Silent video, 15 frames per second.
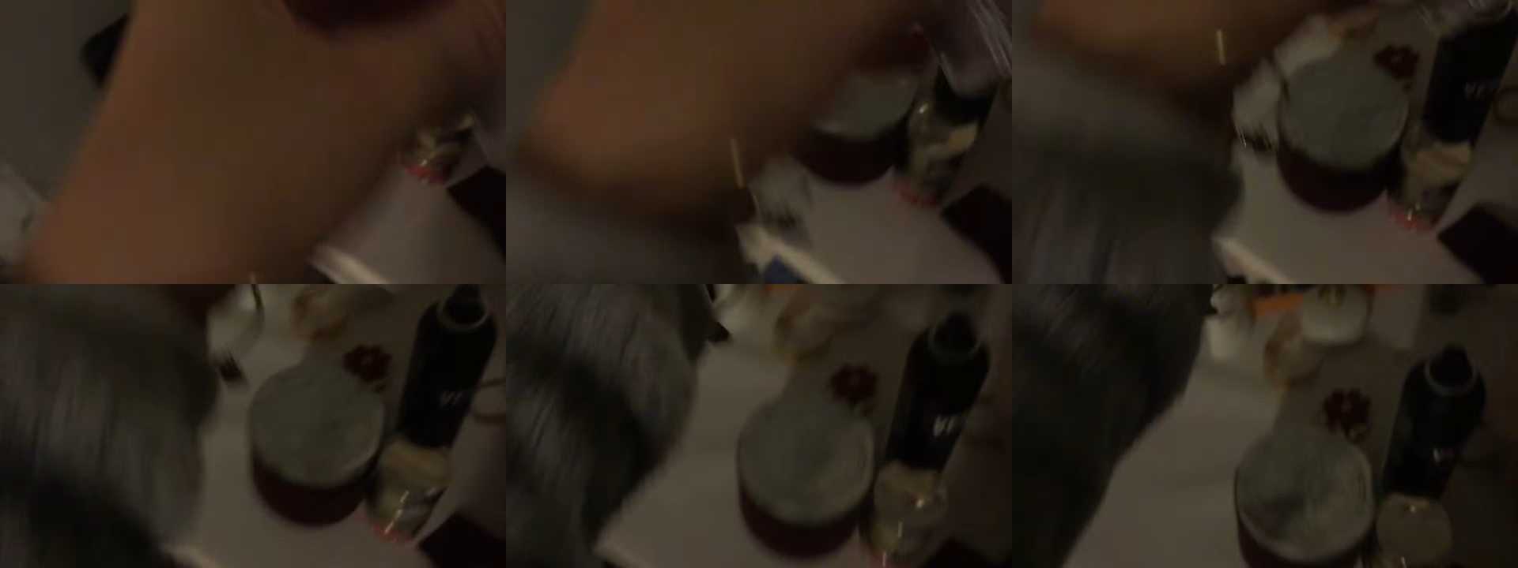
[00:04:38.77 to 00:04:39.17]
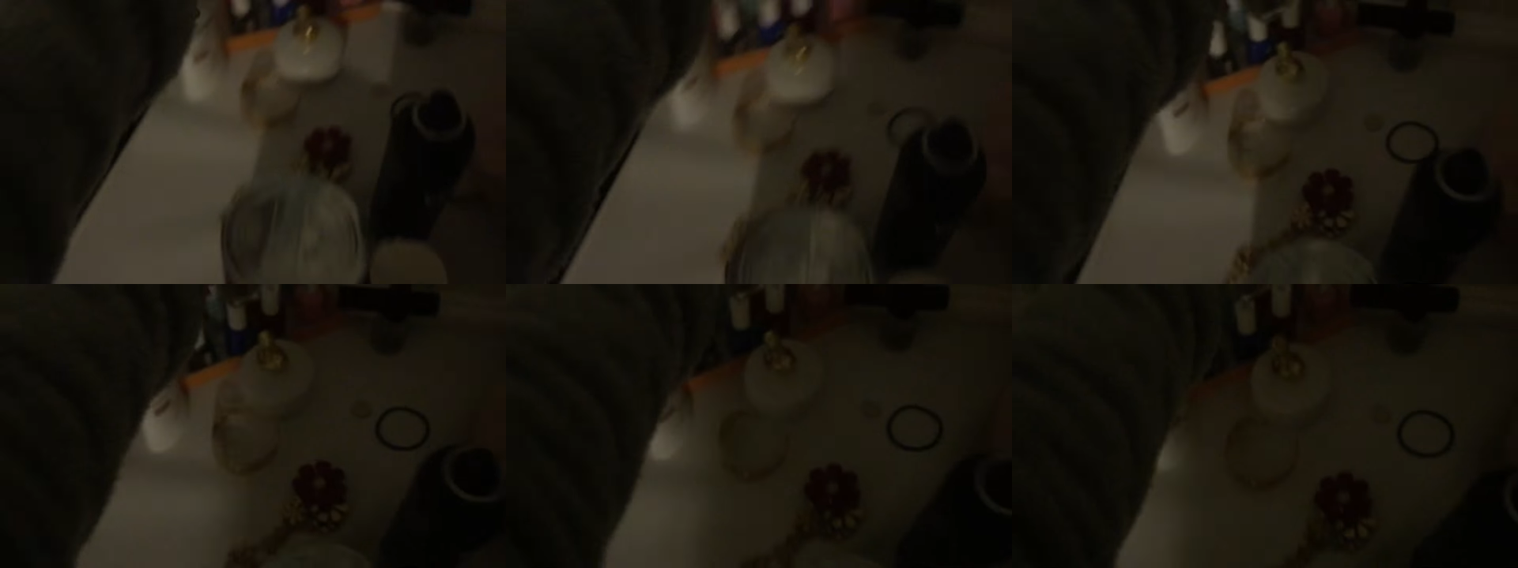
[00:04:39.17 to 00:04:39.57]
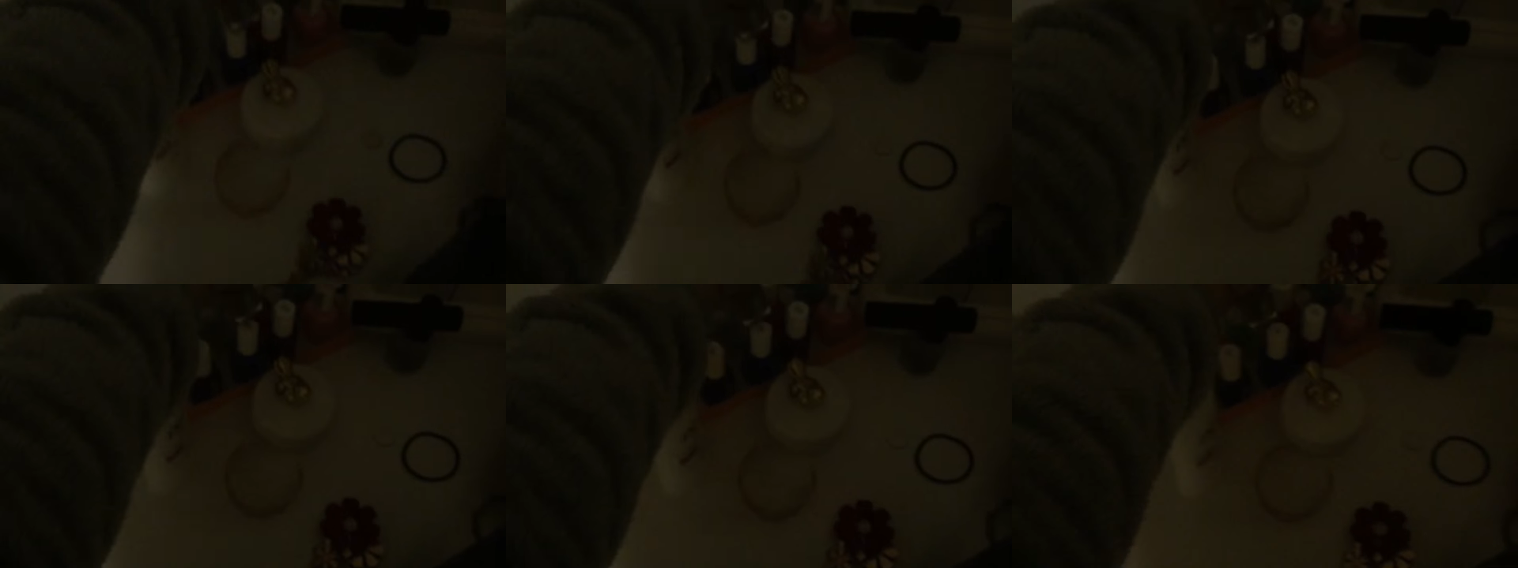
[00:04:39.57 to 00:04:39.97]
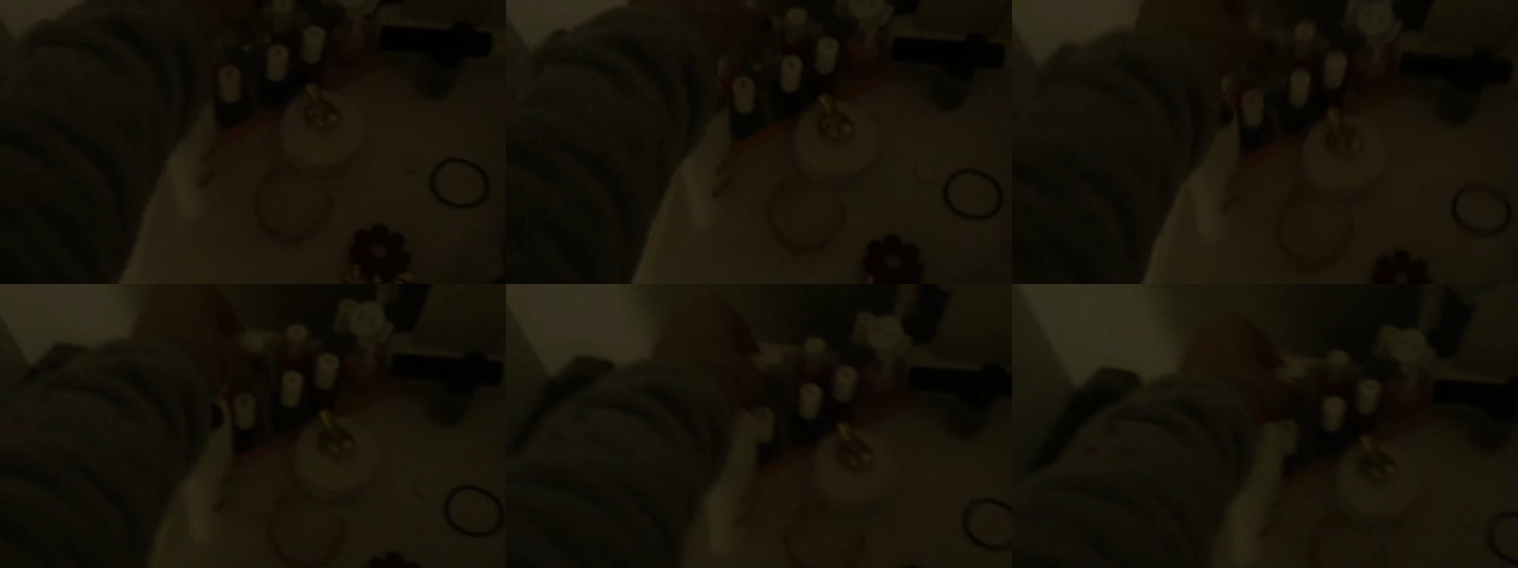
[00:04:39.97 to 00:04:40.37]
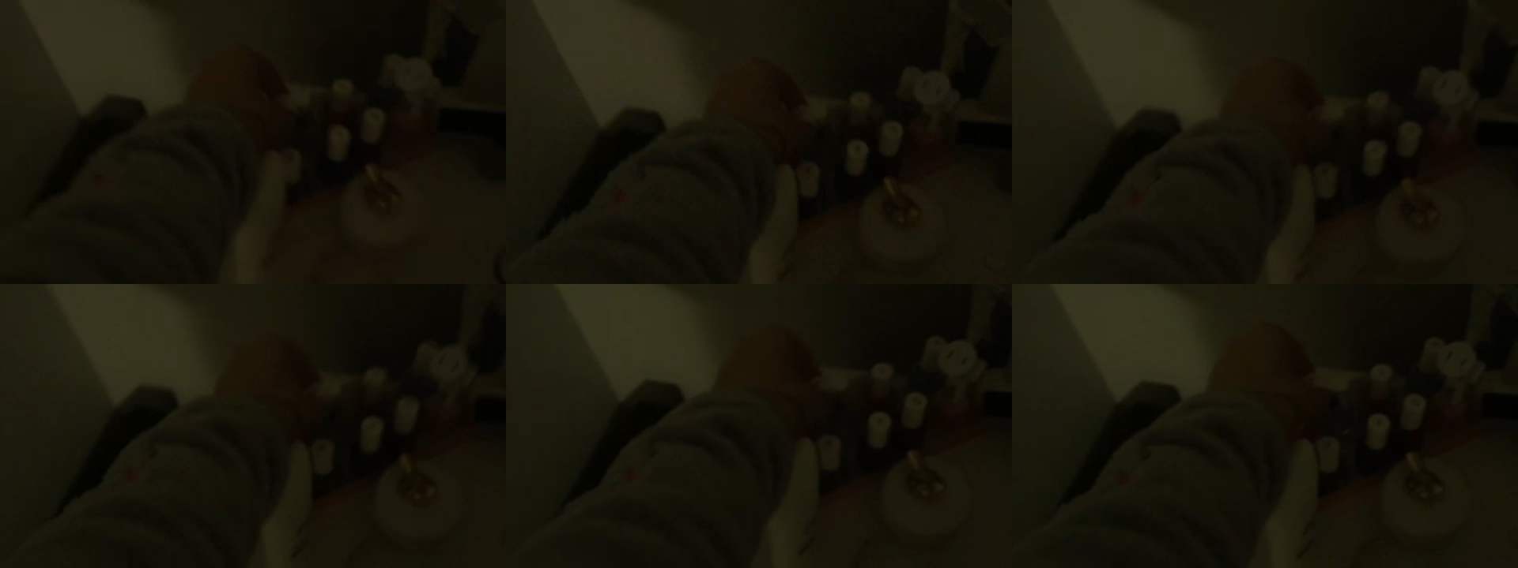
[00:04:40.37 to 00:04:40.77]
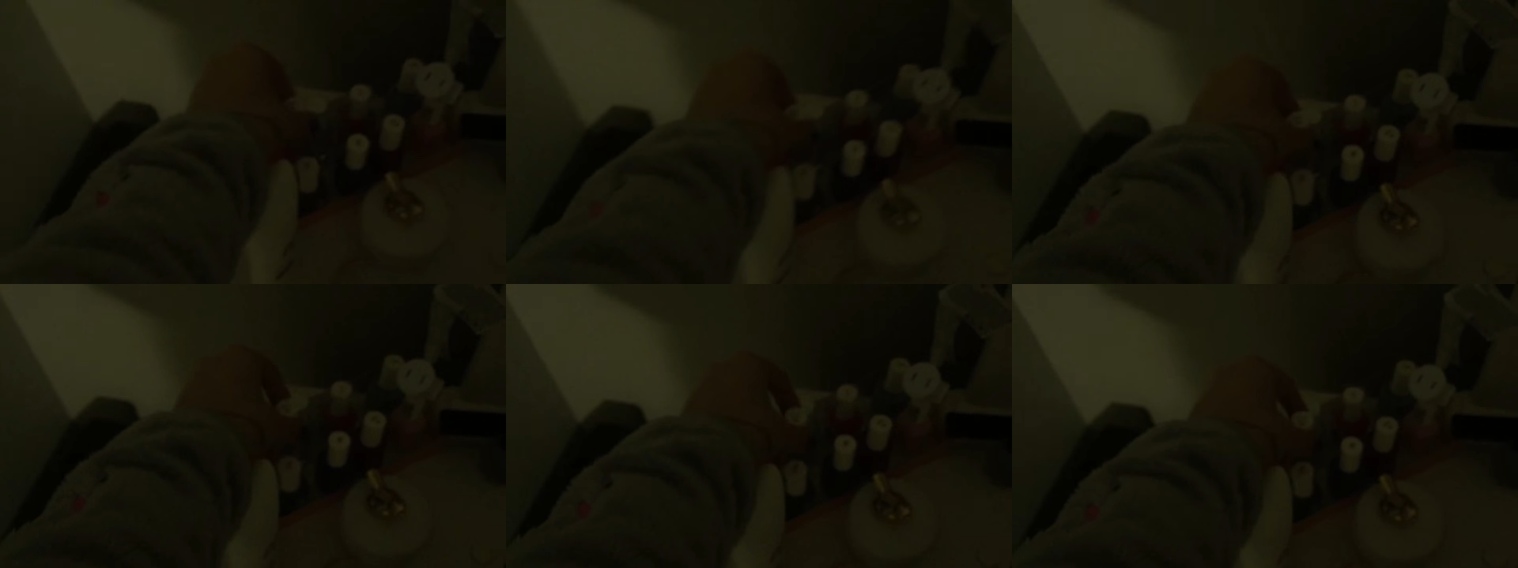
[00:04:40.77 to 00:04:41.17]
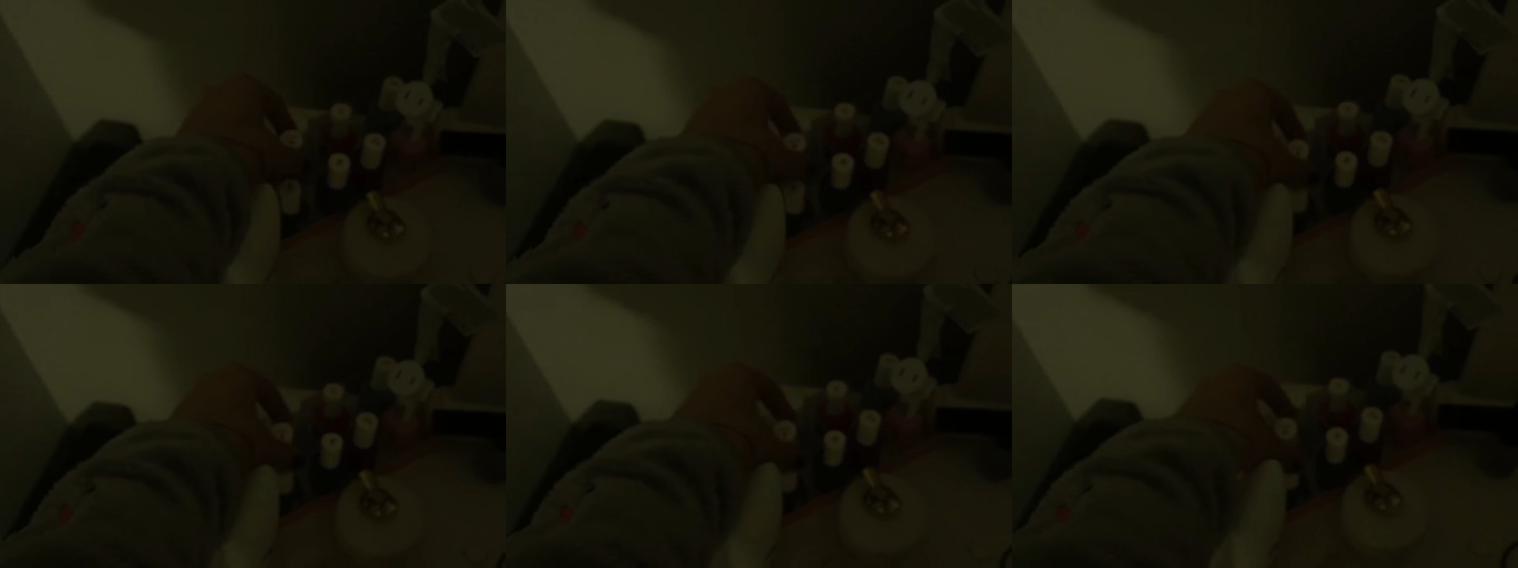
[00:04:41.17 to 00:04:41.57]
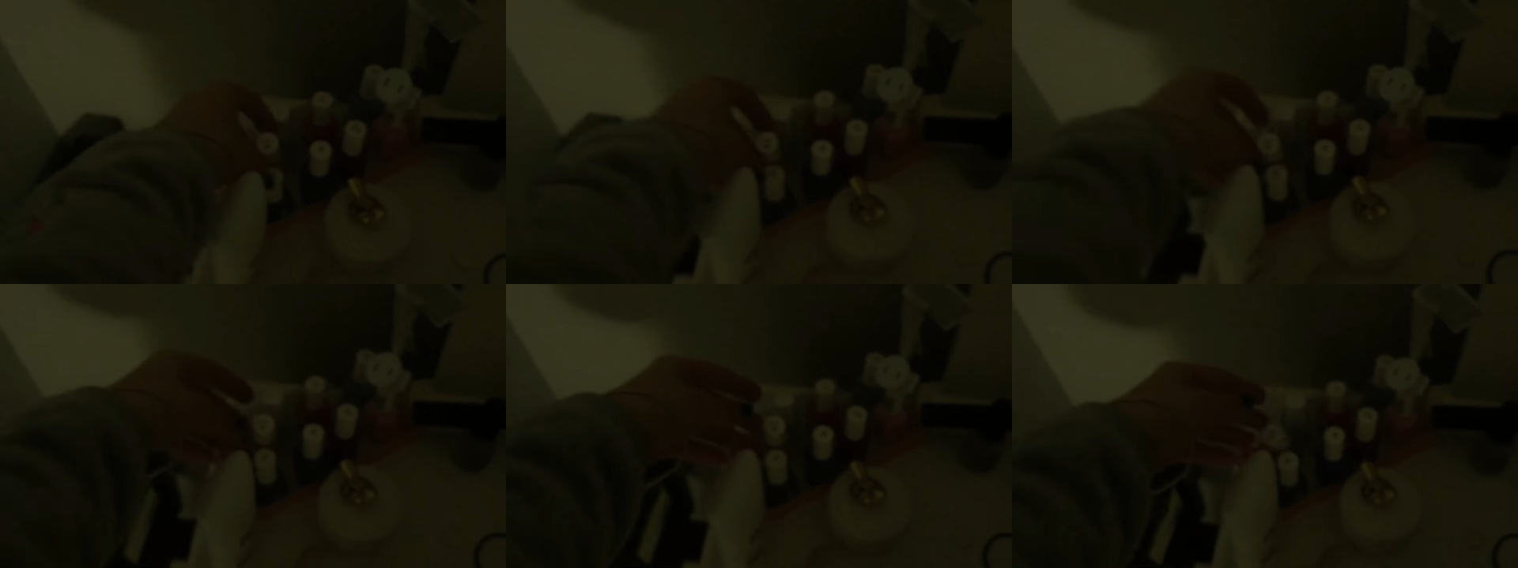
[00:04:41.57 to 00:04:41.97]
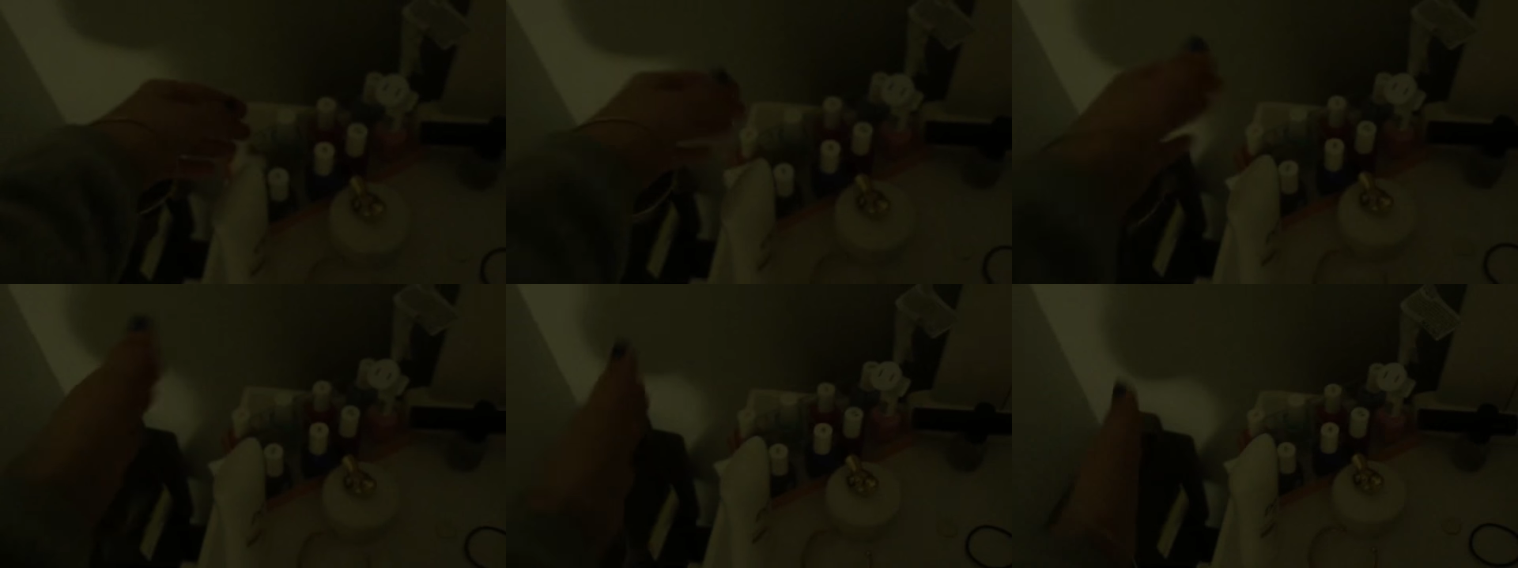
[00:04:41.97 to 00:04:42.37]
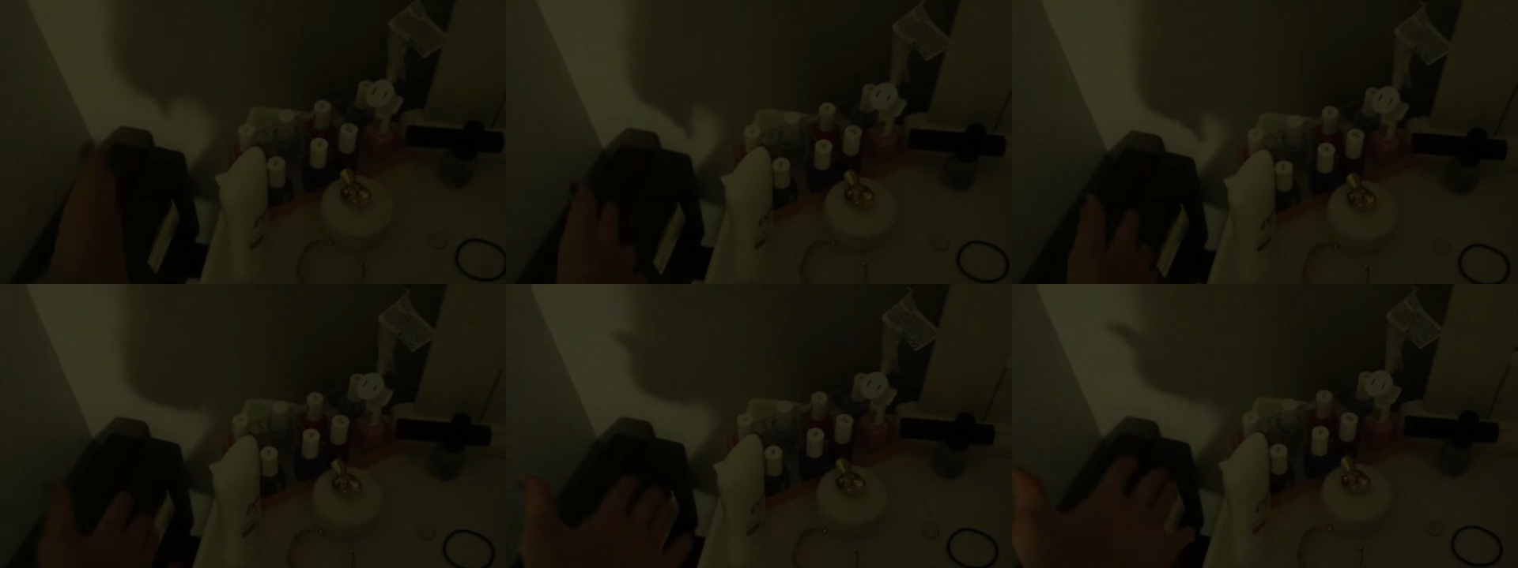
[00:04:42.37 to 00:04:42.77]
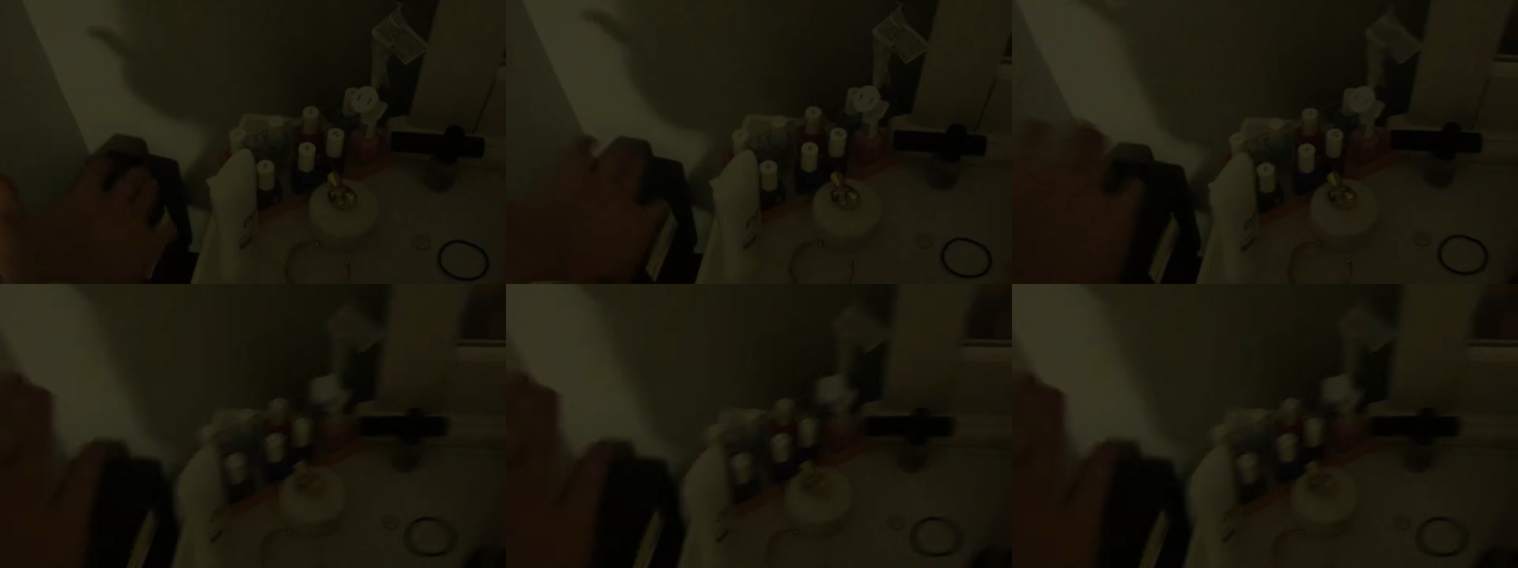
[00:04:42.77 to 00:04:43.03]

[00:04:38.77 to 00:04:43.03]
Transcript: (no speaker visible)